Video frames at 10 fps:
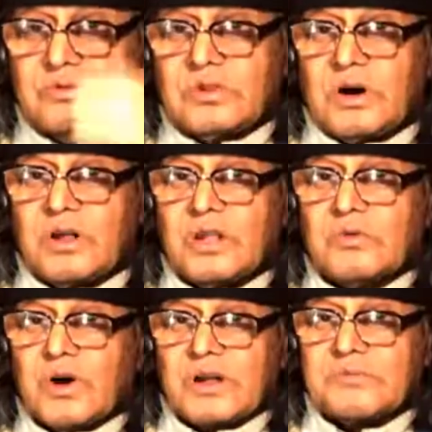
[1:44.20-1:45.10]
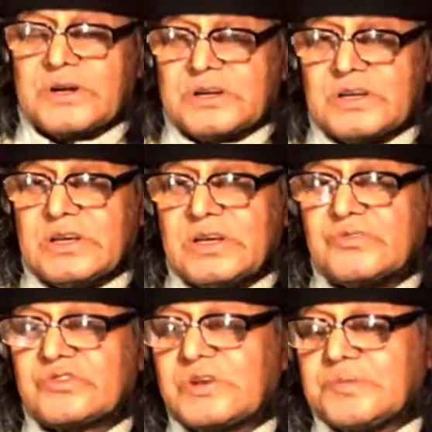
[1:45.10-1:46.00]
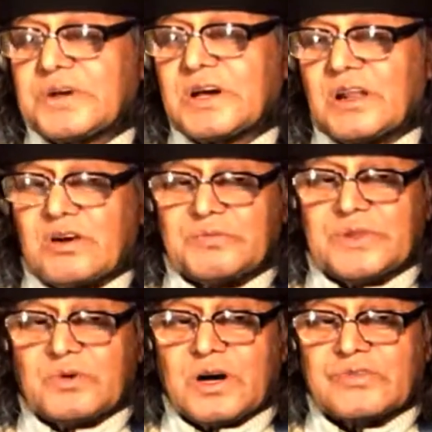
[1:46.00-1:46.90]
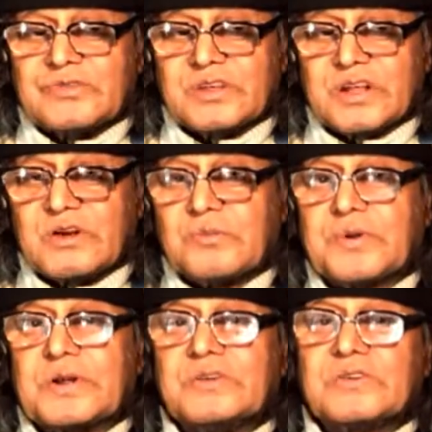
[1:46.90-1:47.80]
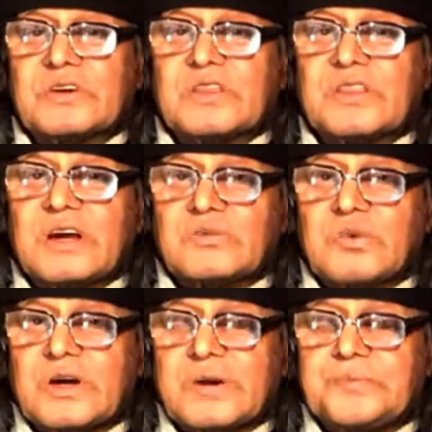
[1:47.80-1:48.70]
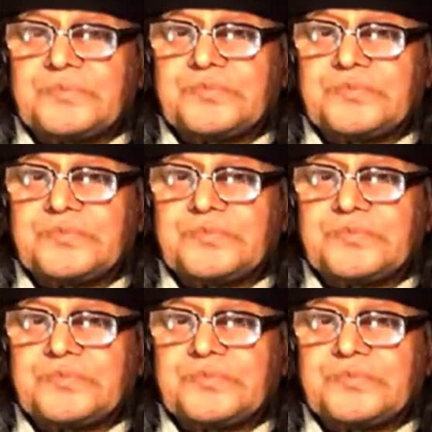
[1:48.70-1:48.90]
the only one, but he is typical of the ones that are operating in that way.